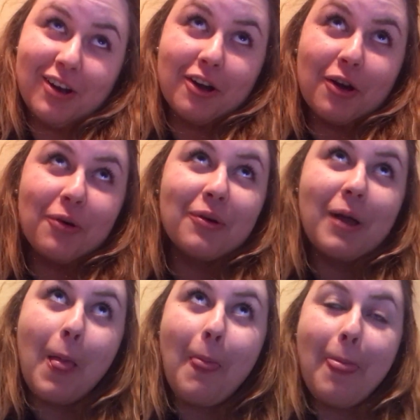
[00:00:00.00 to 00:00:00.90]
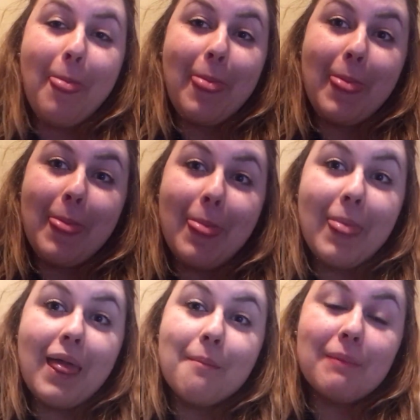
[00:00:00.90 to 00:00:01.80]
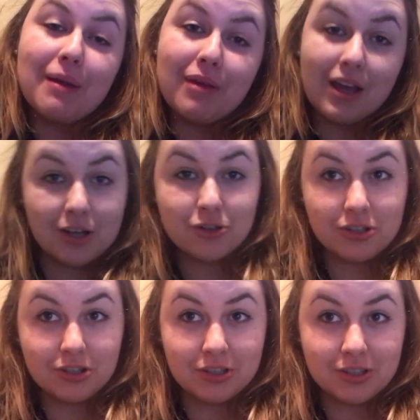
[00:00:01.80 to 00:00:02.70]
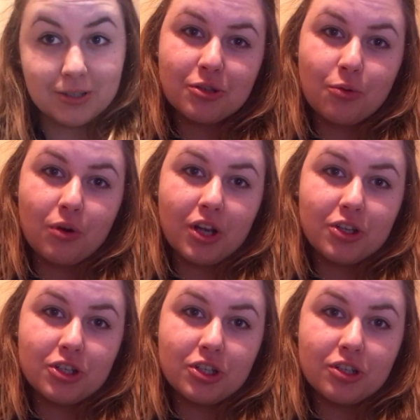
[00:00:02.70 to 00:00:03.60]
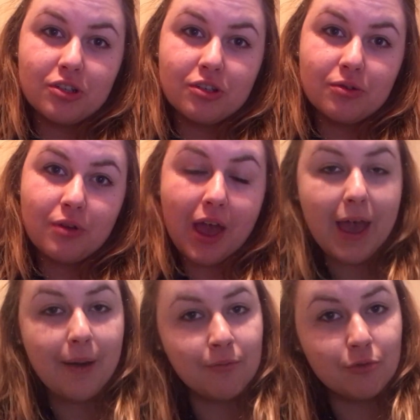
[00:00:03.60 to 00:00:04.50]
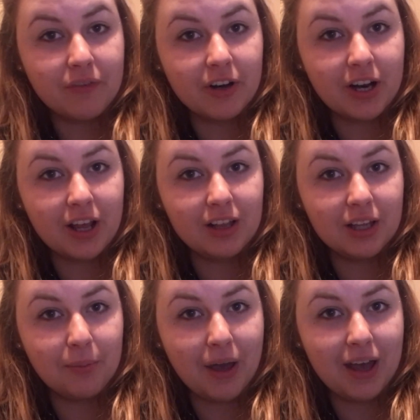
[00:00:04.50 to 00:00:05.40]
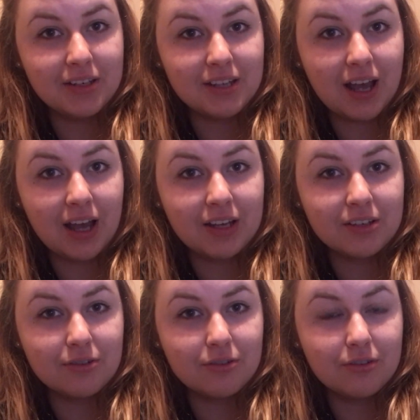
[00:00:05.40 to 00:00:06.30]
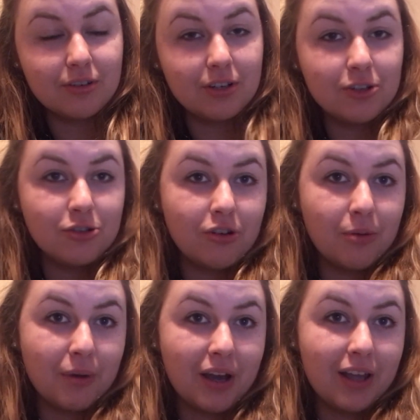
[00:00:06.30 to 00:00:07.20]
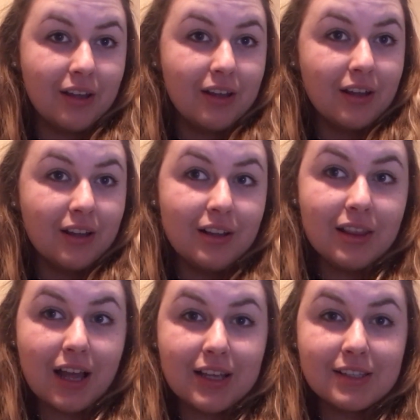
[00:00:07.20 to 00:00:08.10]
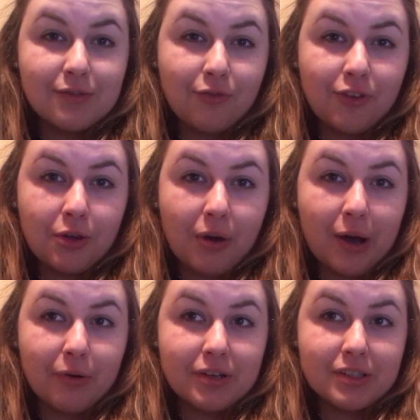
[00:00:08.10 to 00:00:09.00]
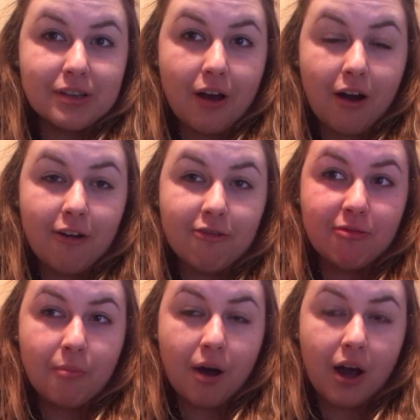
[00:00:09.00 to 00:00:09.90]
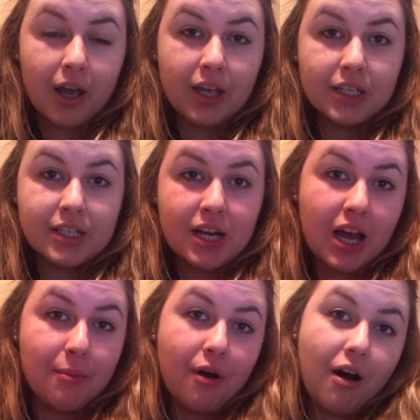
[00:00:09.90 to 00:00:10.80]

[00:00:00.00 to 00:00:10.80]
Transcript: So maybe I should just watch um, Riverdale in bed and enjoy my last few hours of my time